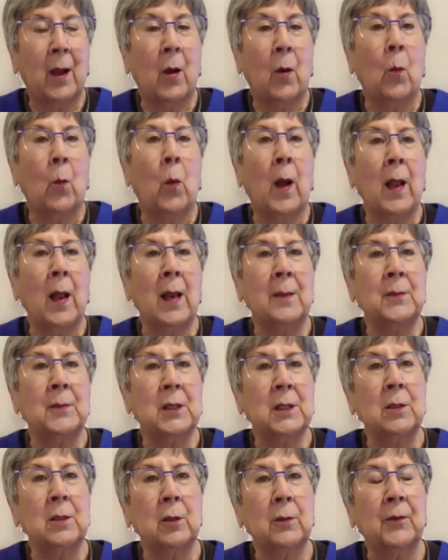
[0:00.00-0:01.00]
while I'm
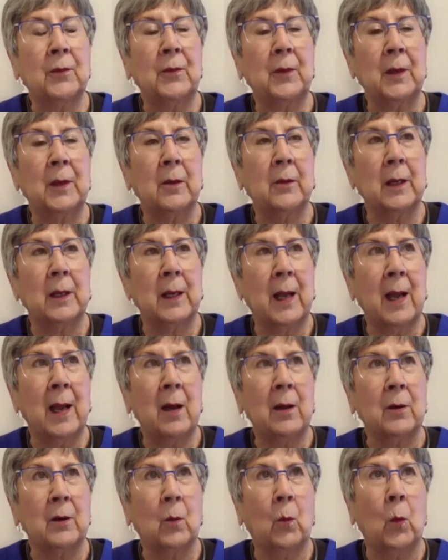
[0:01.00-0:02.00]
still figuring
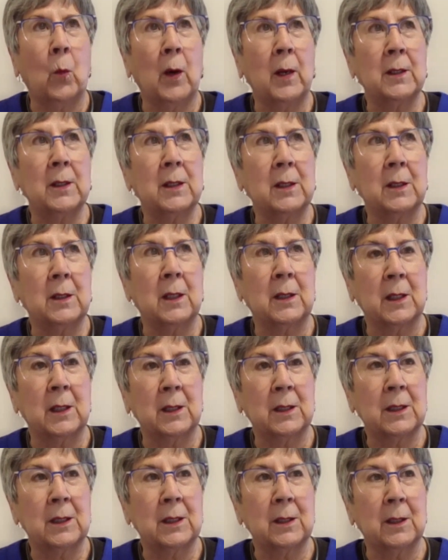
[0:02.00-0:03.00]
out what is it that
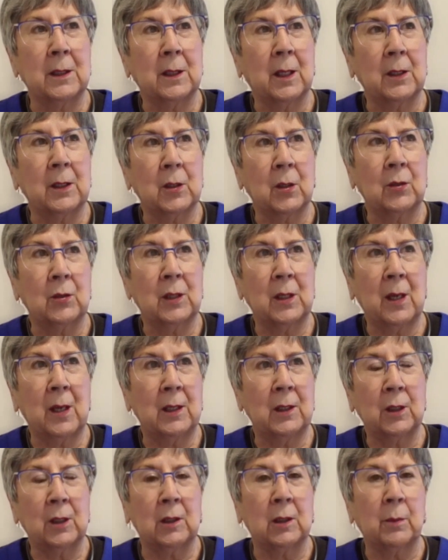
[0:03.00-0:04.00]
this
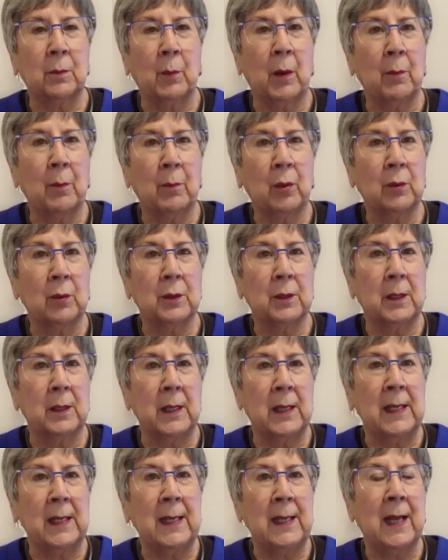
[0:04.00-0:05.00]
association's members
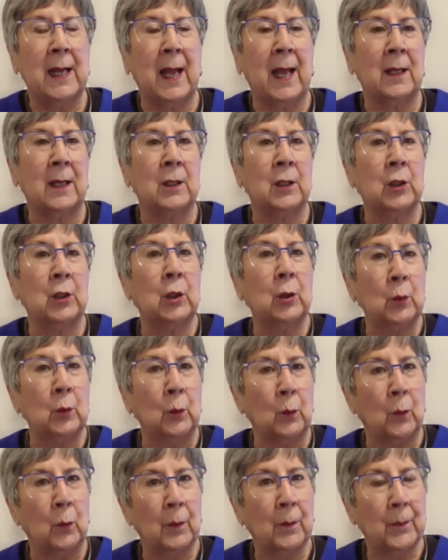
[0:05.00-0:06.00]
need and
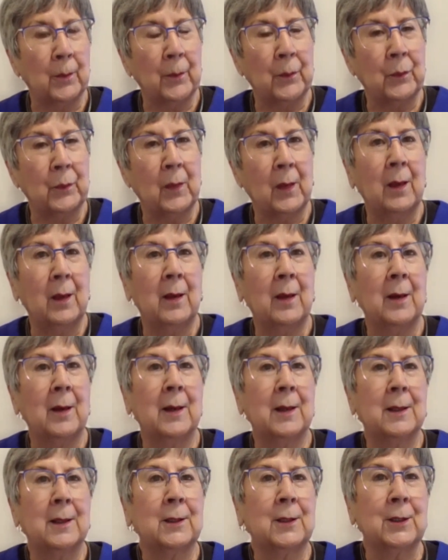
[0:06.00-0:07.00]
do.
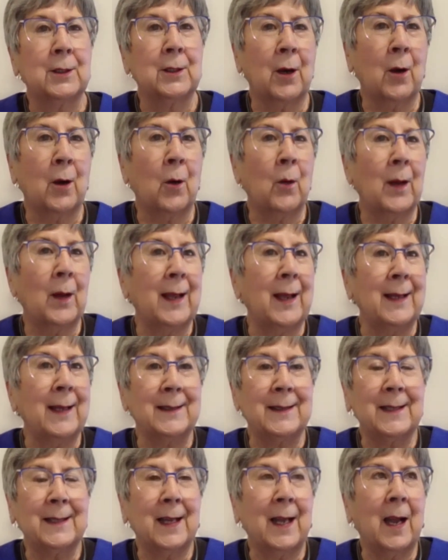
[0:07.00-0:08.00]
So
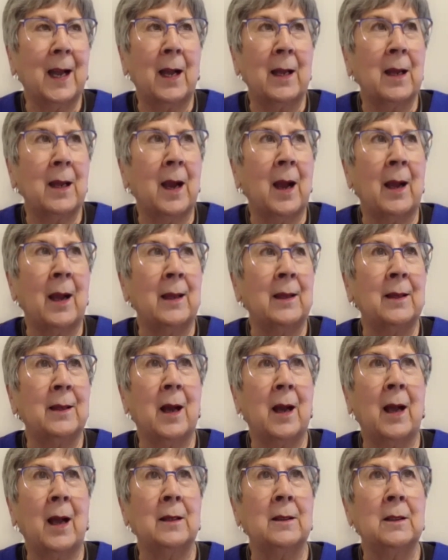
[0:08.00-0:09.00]

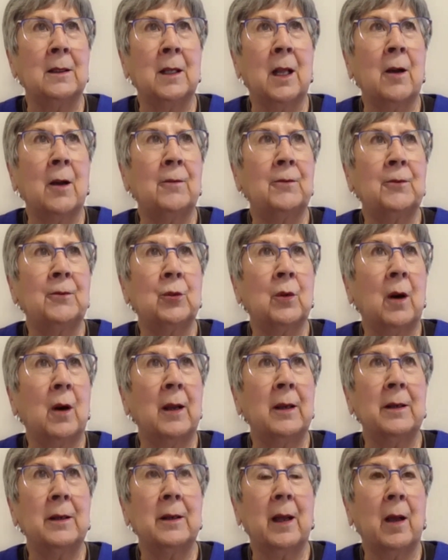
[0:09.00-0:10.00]
I love
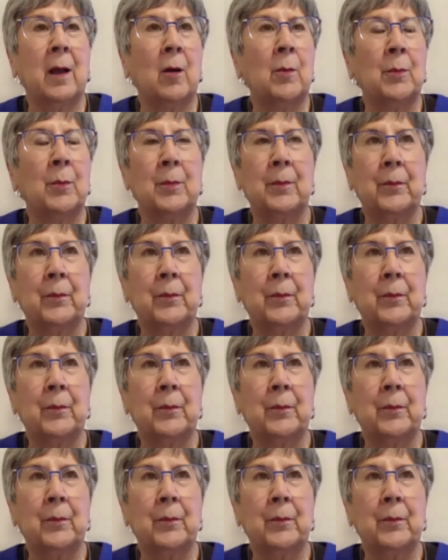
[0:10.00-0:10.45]
trying to help.